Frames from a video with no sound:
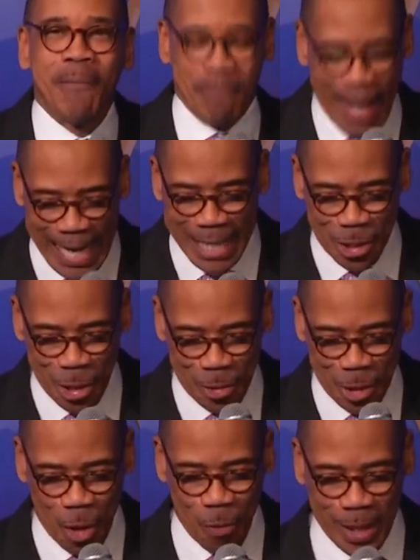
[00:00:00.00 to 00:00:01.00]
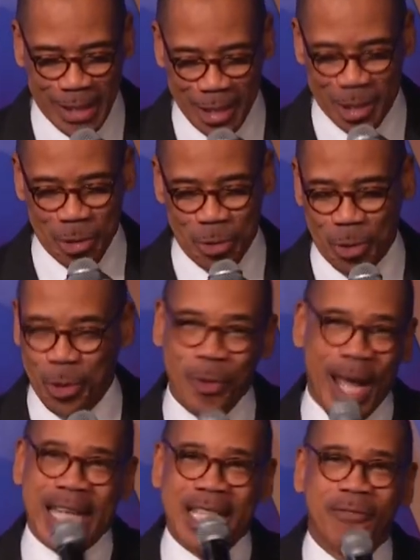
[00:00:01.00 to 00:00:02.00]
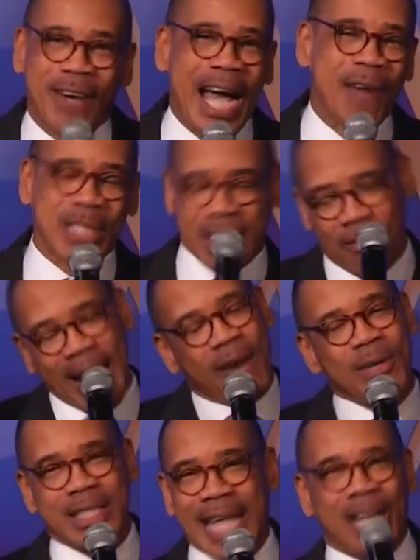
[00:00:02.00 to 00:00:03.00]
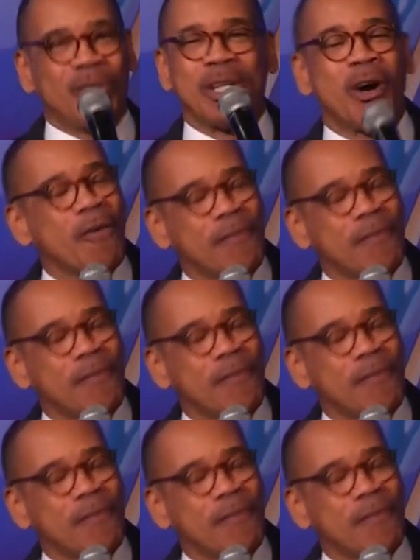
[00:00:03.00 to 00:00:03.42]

Man don't know what to do. Created a virus, the virus, they don't